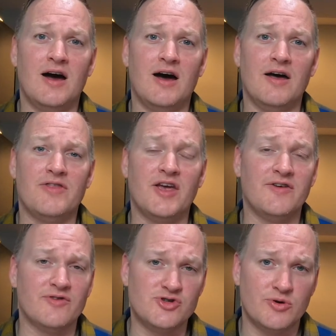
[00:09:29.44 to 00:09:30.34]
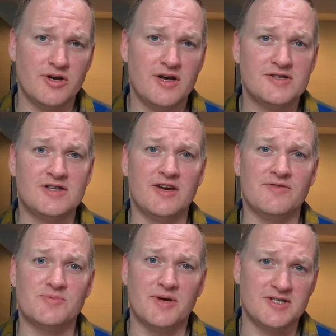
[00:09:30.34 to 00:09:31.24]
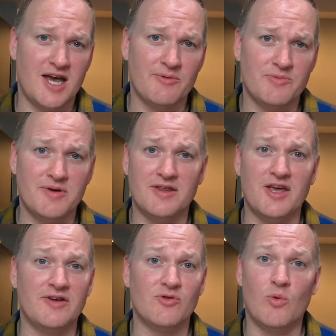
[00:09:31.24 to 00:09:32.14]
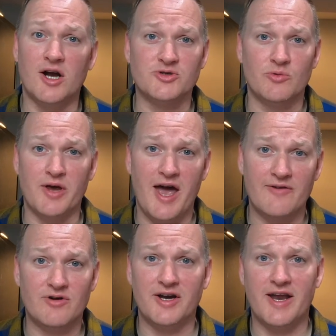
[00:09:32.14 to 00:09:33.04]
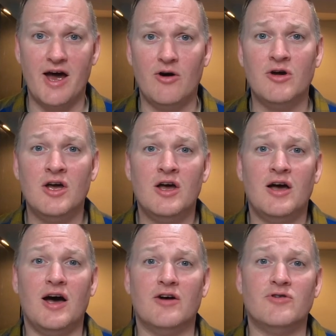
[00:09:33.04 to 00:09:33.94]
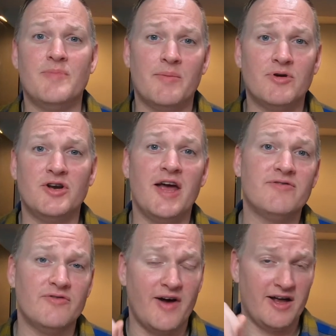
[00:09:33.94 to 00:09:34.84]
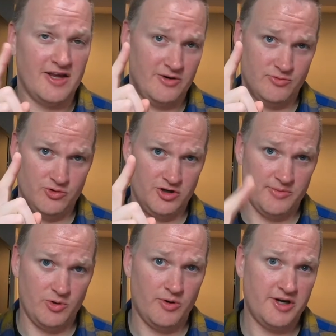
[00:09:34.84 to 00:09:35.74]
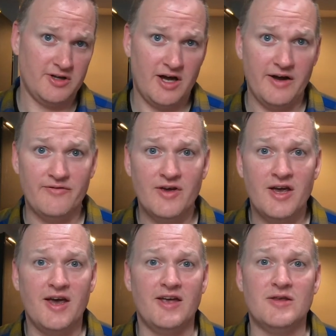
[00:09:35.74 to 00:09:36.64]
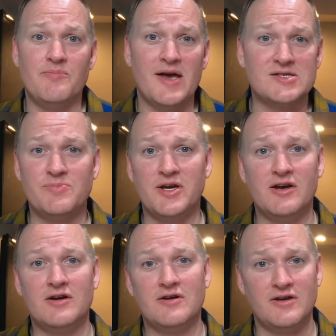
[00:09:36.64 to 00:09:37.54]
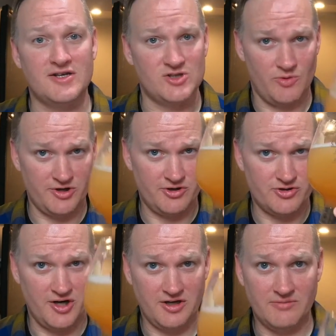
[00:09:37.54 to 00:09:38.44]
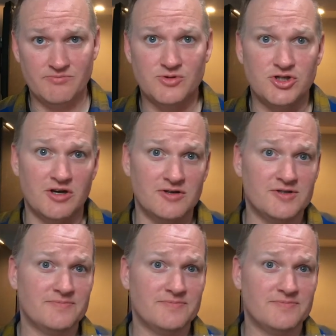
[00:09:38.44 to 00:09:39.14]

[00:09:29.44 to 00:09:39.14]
Thank you for joining us. Thank you for spending time with me. Thank you for watching what we have right now. Remember, never violate rule number 1 in life. And the best beer is the one you're drinking. Cheers.